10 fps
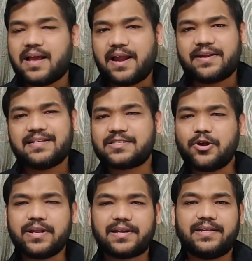And
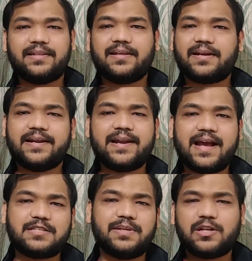historically, the trend
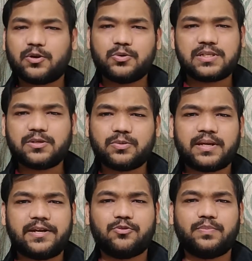has been closer to
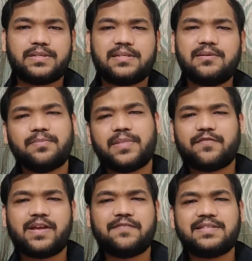32%, but
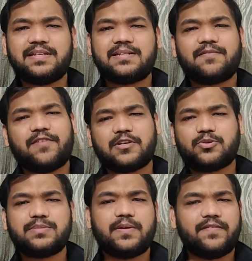we have seen it
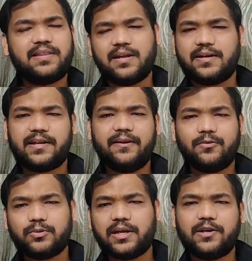fluctuate between 30
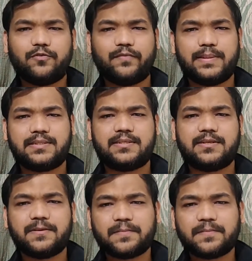to 32%.